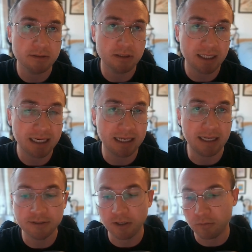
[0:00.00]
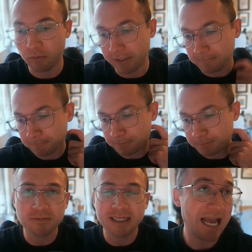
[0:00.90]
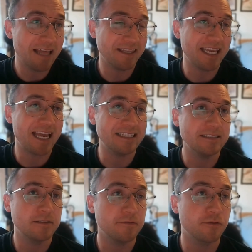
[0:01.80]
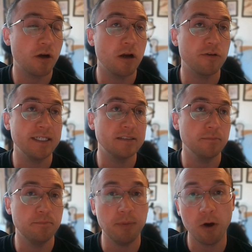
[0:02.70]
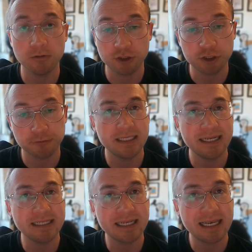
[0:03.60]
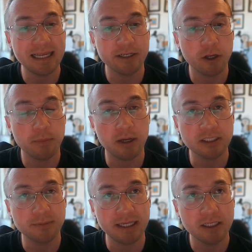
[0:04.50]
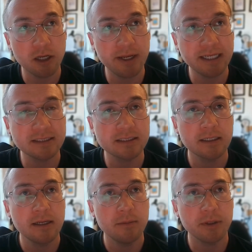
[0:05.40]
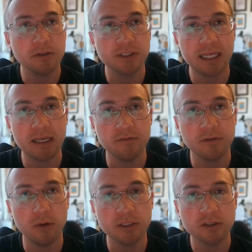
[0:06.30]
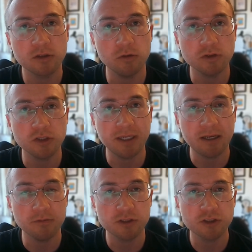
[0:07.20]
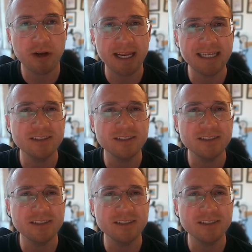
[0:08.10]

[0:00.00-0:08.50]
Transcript: Leclerc, don't we? And at the end, Ferrari's botched letting Leclerc go past back Lewis because they gave Lewis the call too late on the straight.